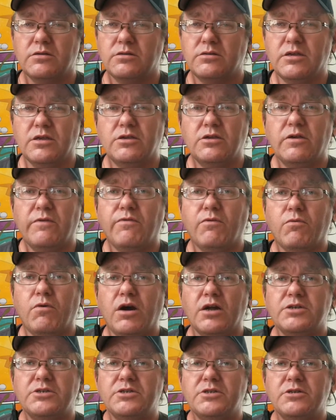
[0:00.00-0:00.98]
Thank you for
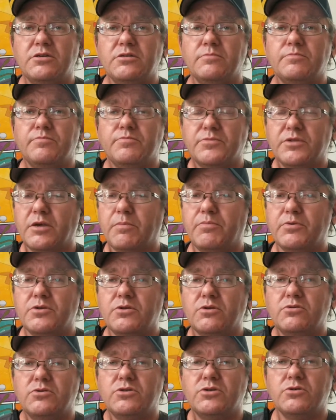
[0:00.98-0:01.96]
watching
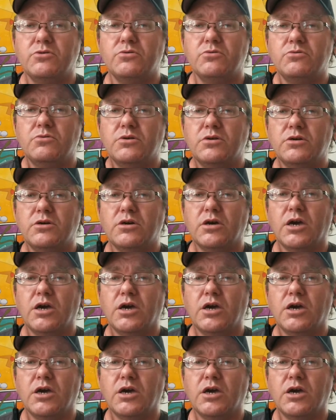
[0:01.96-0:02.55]
episode 2